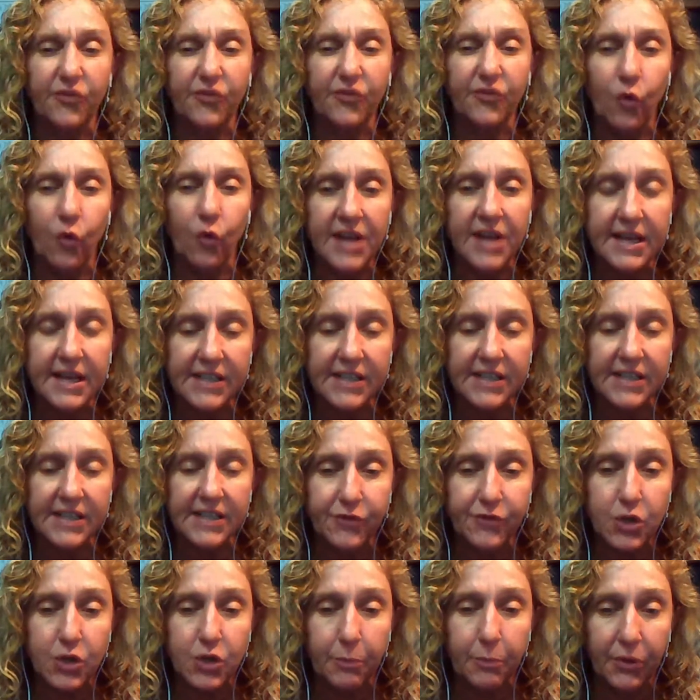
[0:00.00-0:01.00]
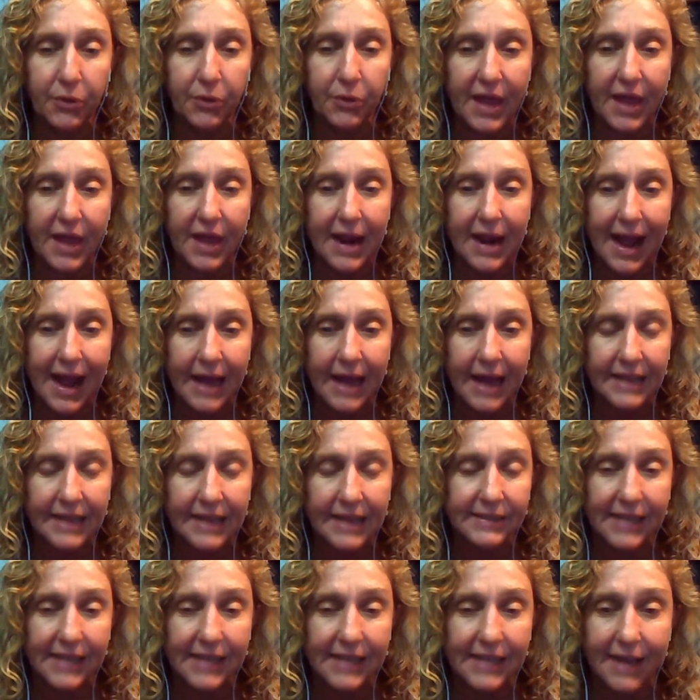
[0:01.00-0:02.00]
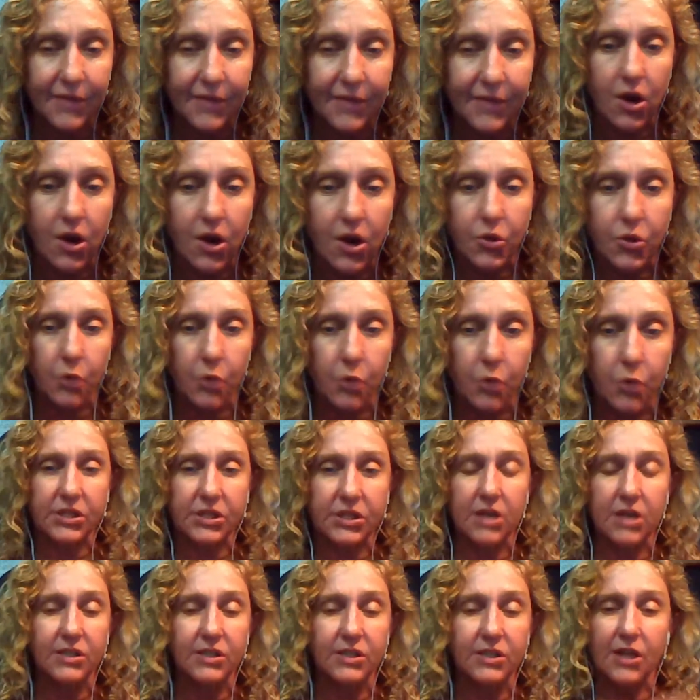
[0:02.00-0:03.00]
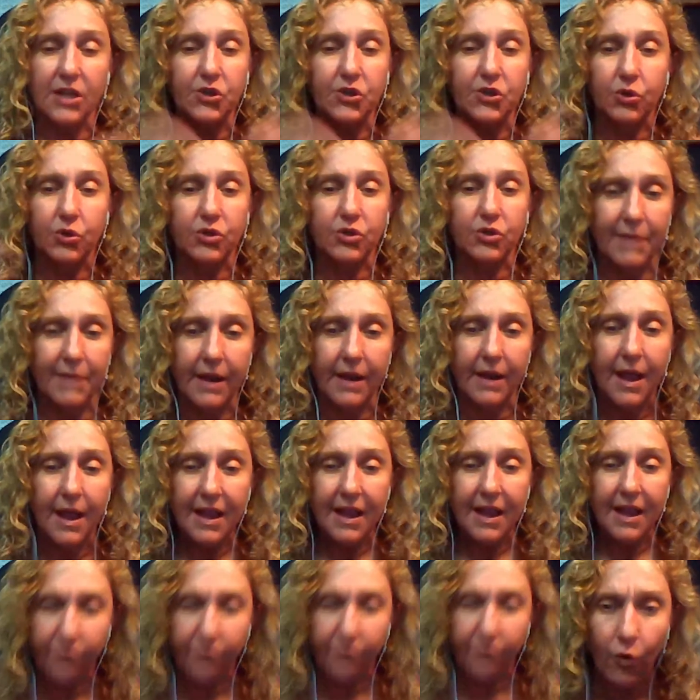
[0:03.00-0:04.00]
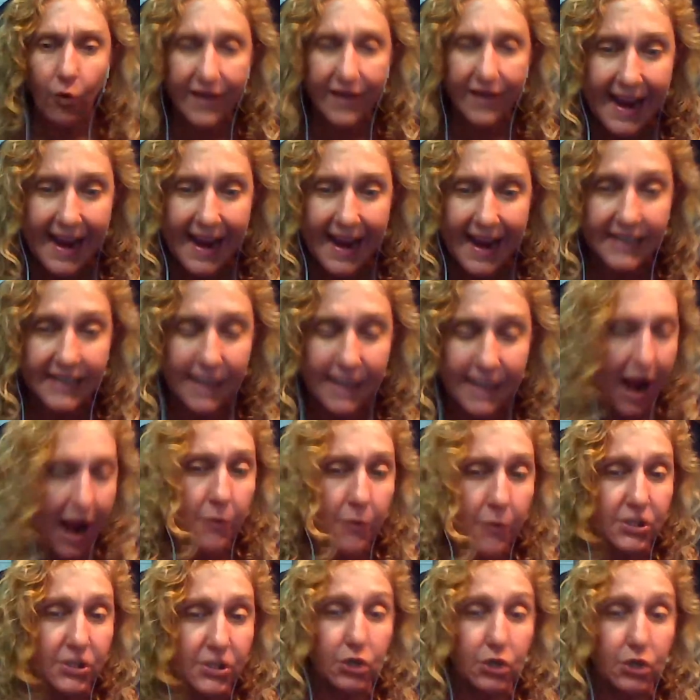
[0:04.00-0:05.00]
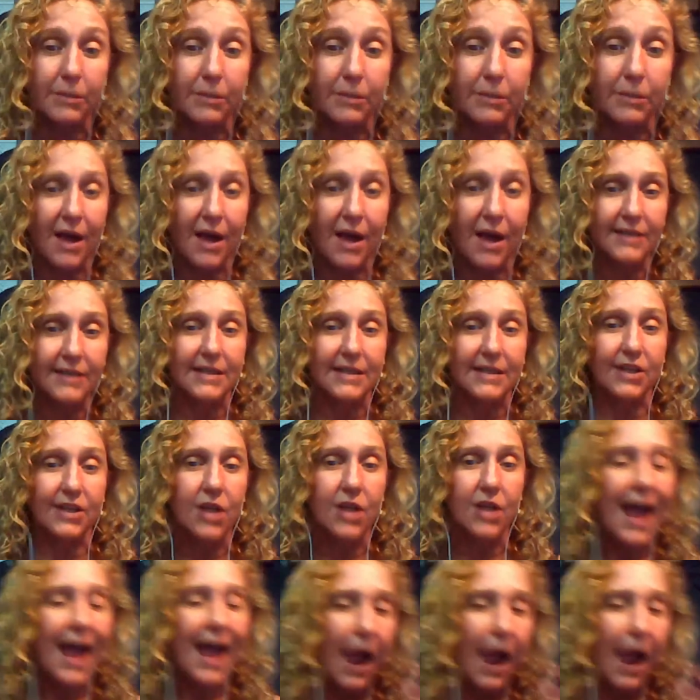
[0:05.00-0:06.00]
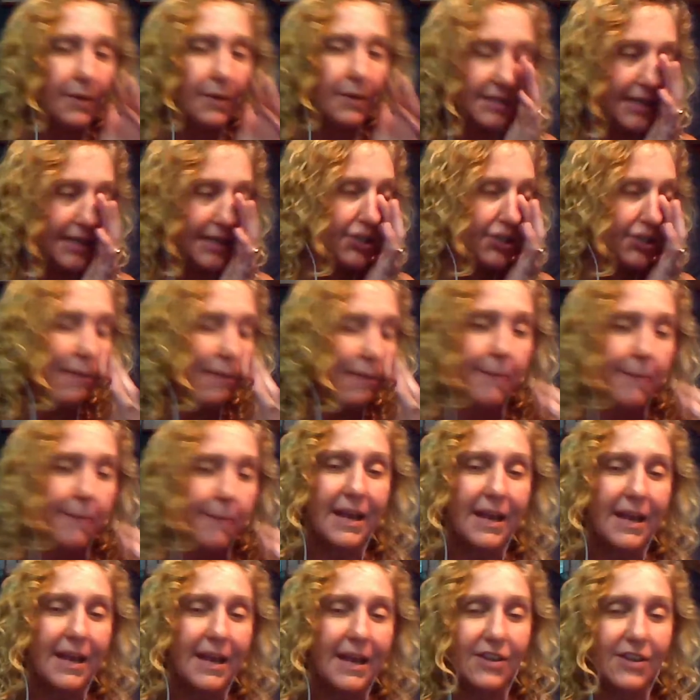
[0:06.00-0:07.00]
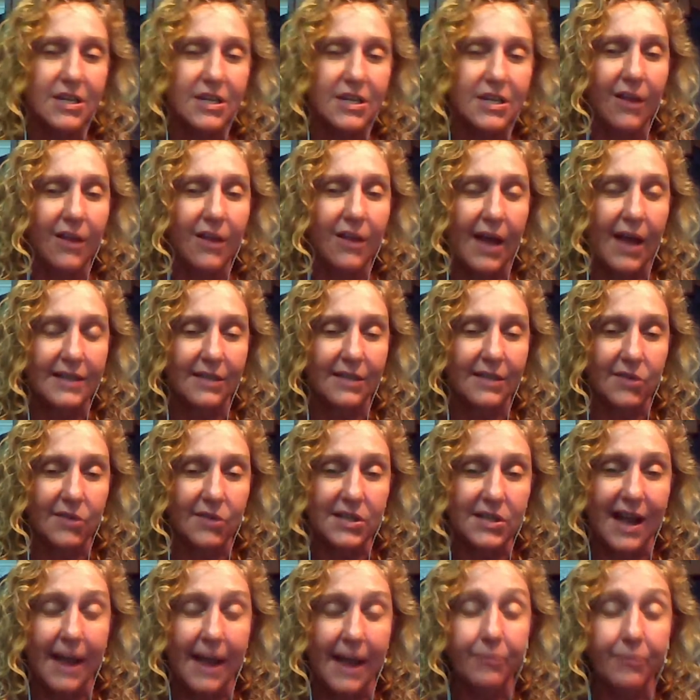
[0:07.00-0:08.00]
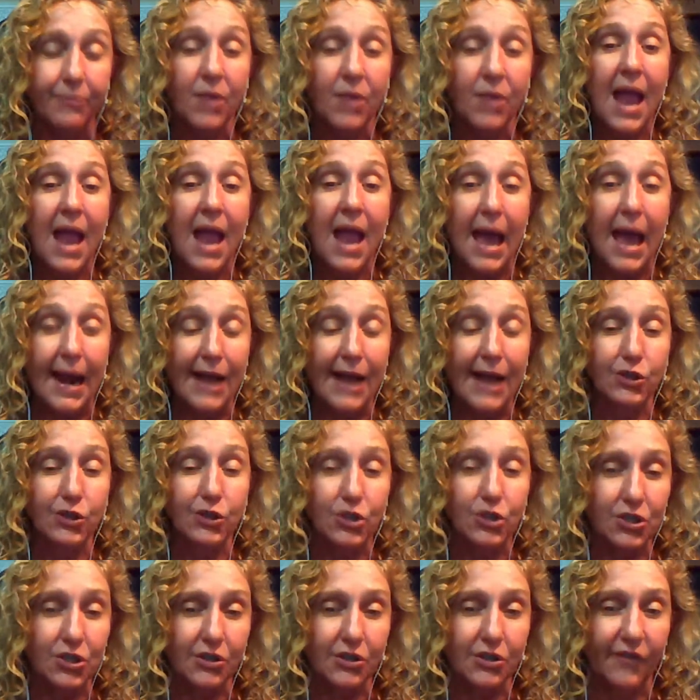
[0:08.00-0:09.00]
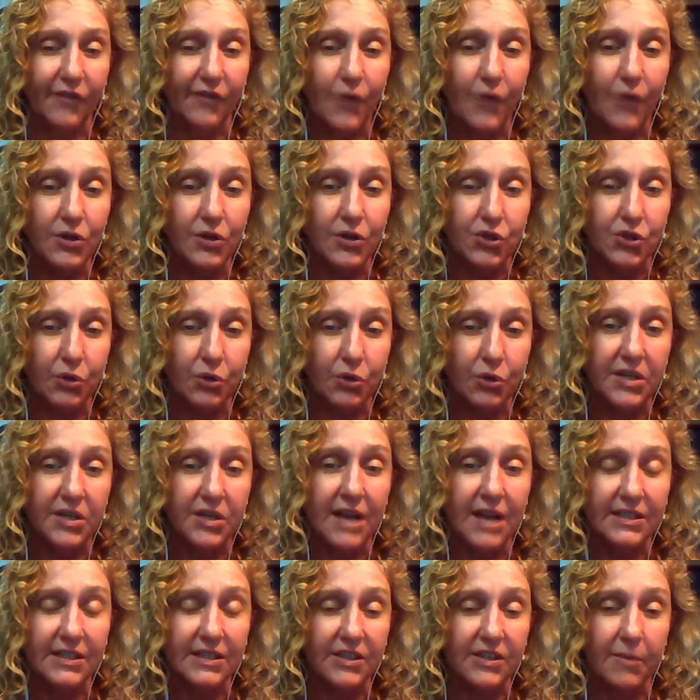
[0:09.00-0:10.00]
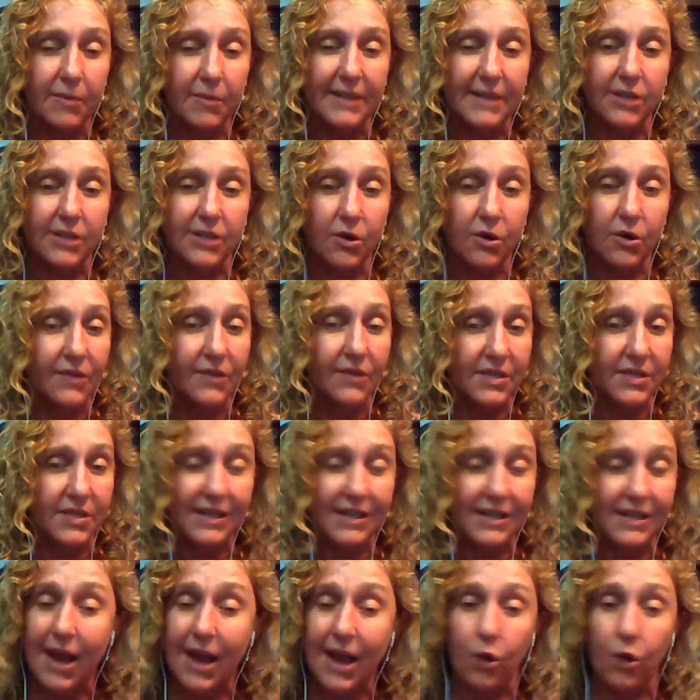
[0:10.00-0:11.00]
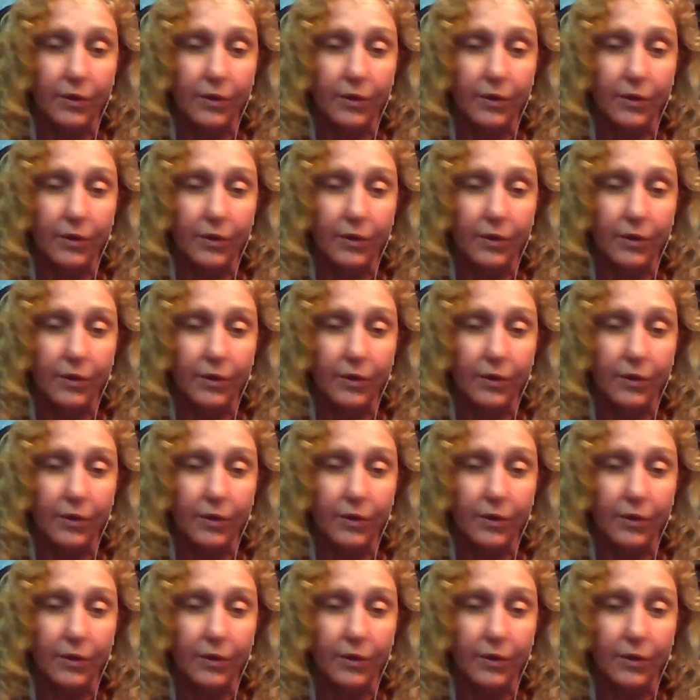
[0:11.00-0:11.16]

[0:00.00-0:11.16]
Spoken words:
4 days after you put that on and said that there was such a tremendous, in 4 days. I mean, I was so surprised. I was teaching my PhD class at the time, and I actually took the phone and showed the text to her. I said, okay, this guy only